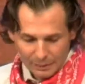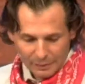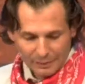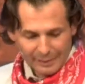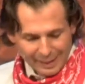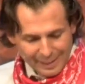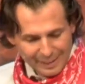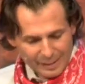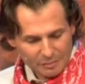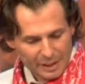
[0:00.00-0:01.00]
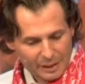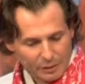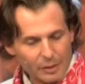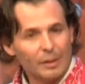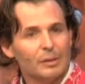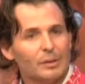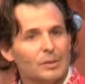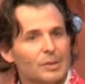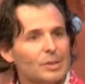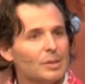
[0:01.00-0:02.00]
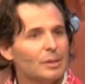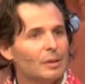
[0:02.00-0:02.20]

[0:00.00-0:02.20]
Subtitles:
that kind of arrogance